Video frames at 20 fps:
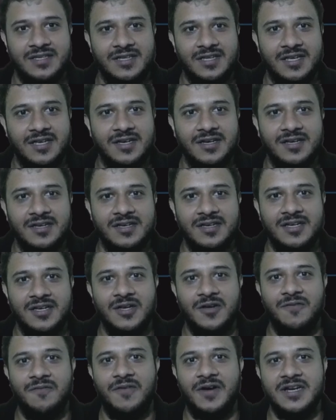yeah.
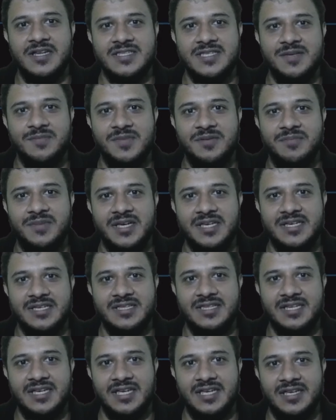What does it mean by a
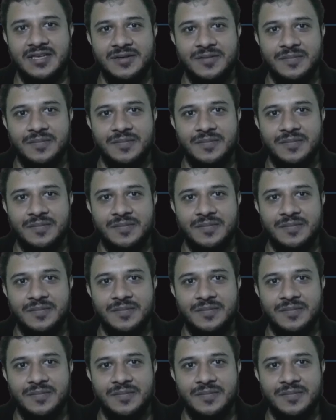3?